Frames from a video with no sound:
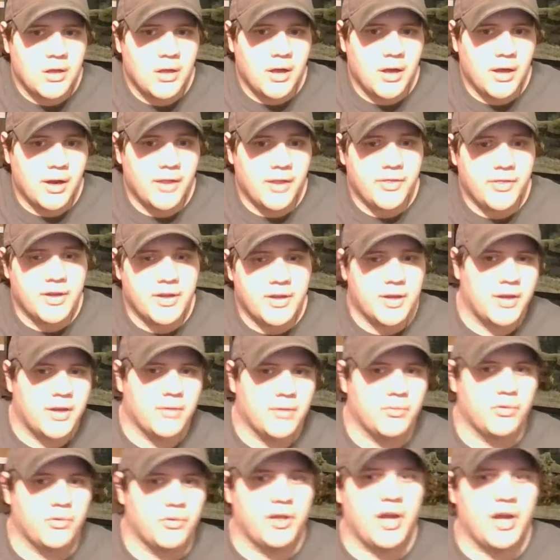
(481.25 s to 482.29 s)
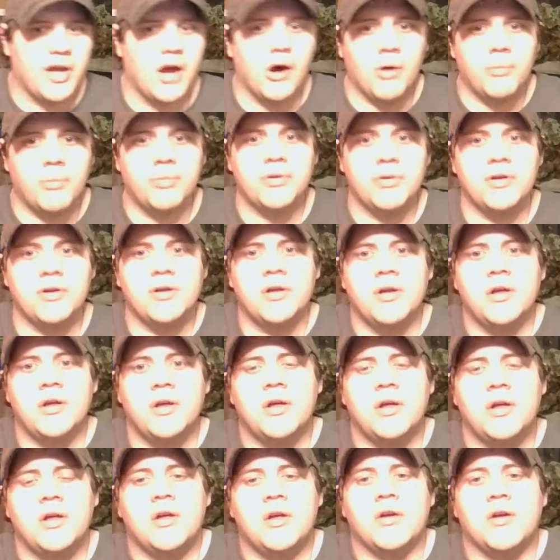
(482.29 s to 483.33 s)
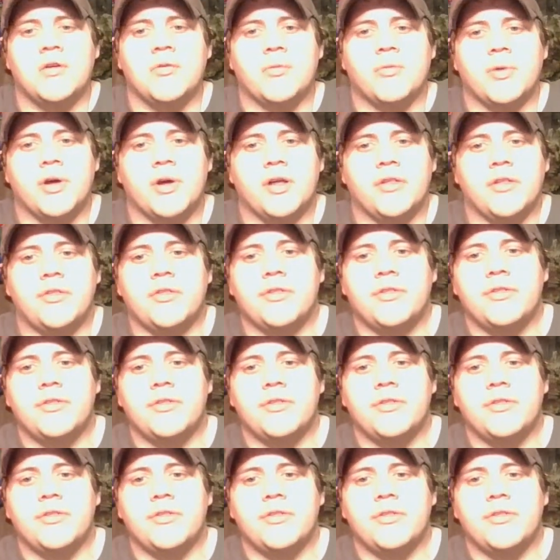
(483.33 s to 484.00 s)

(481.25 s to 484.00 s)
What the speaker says: And I think it can really help with